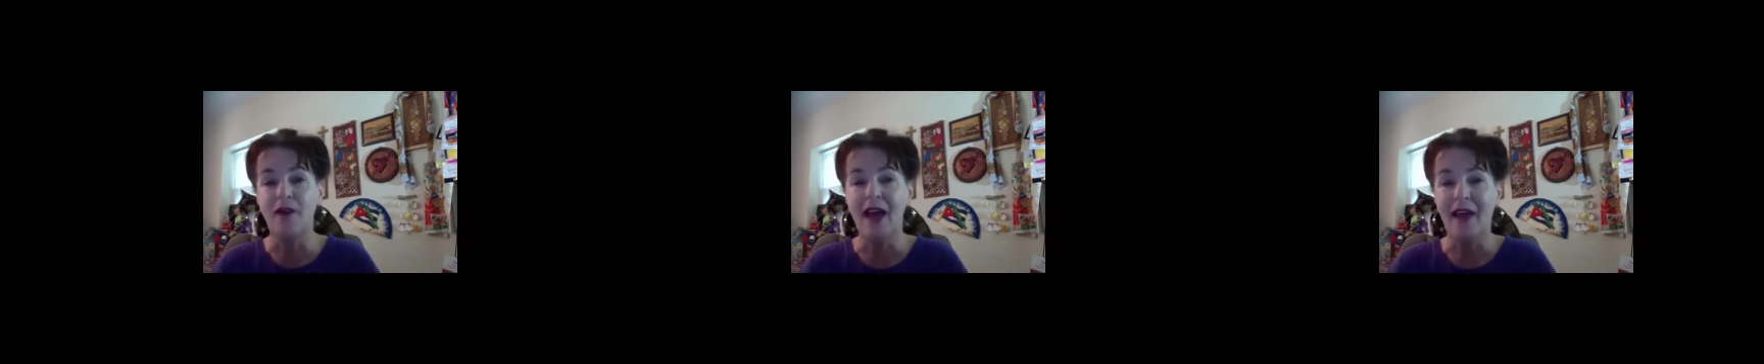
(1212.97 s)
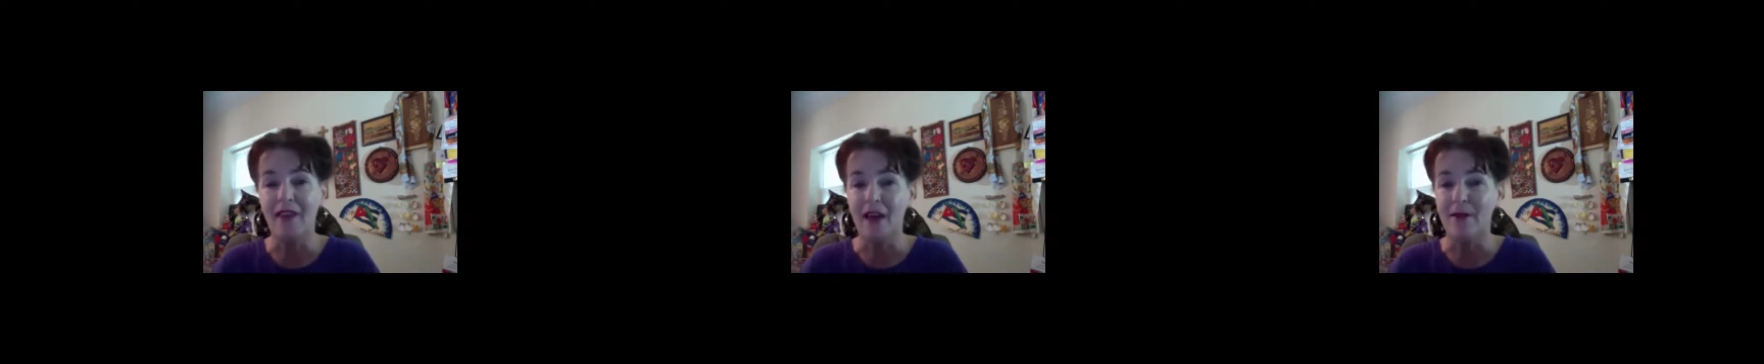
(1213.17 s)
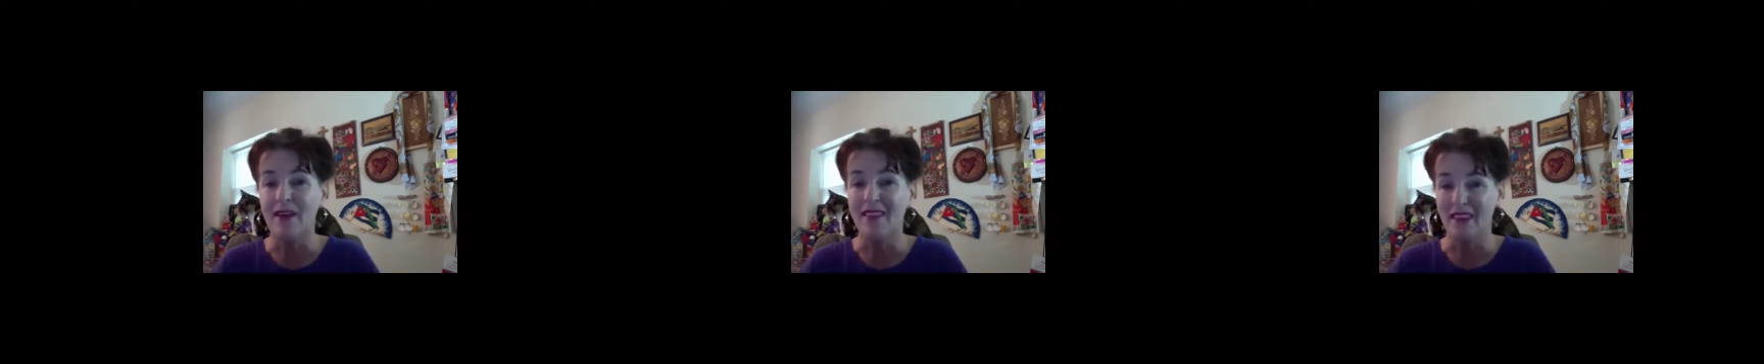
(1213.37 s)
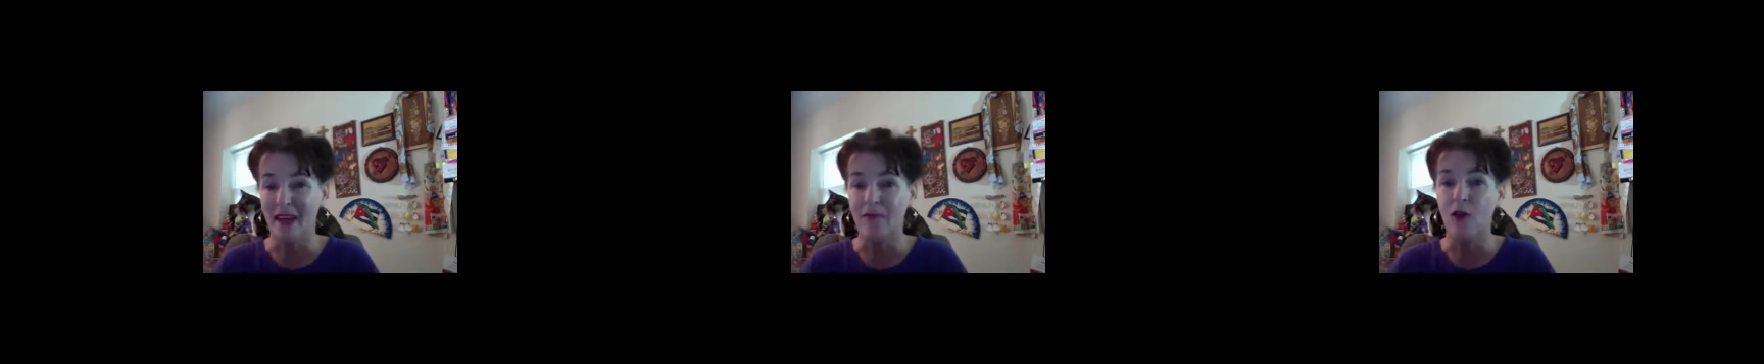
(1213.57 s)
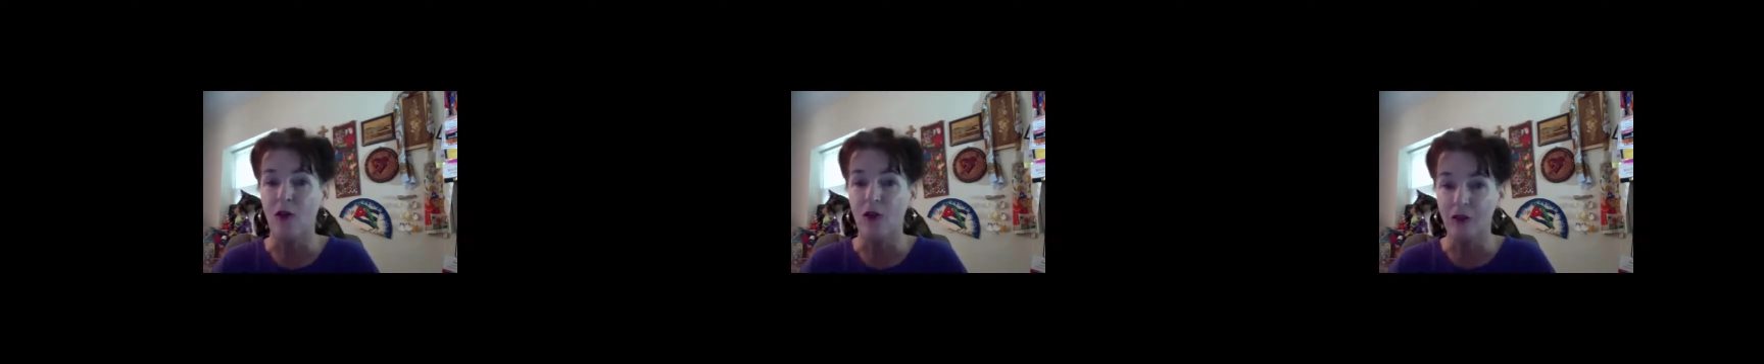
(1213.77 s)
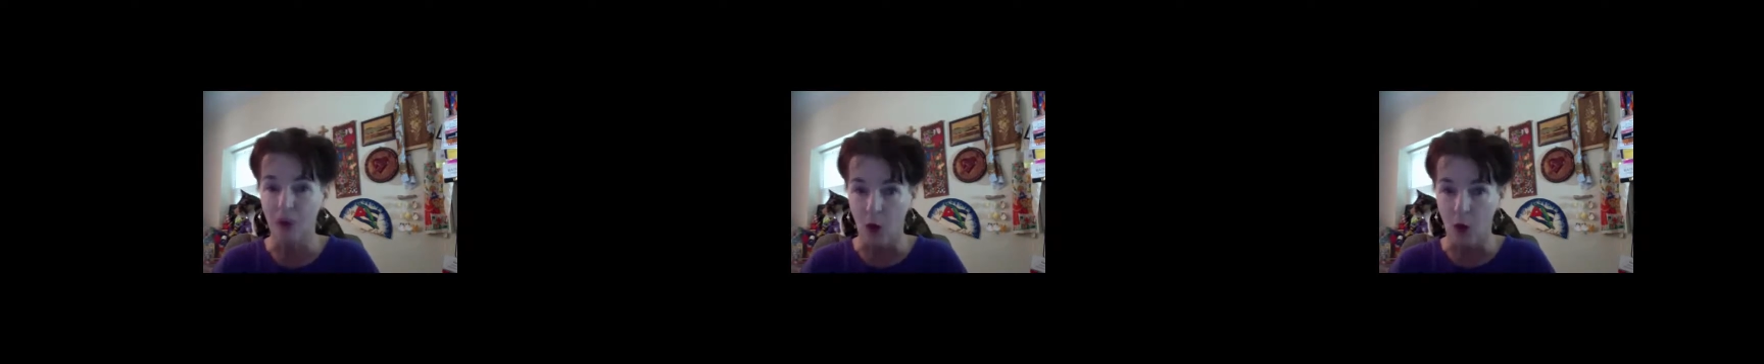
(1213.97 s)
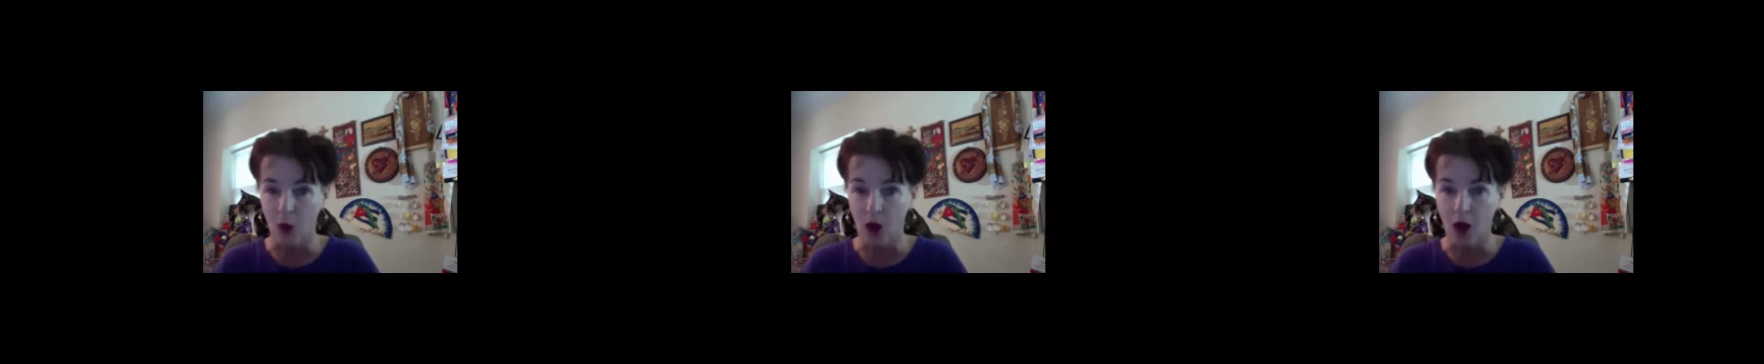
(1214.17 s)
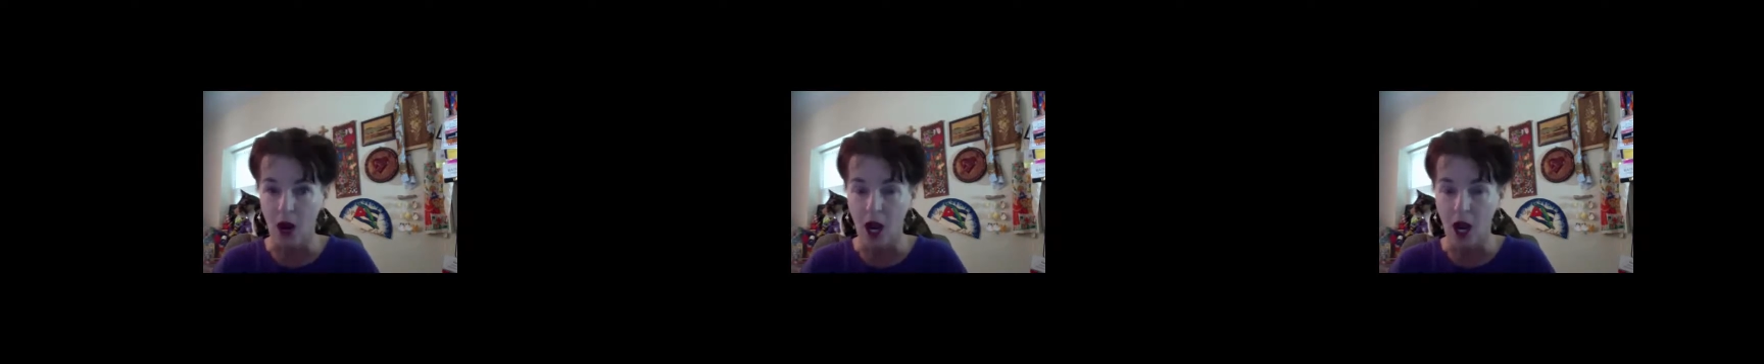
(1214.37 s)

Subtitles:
had them as level 4,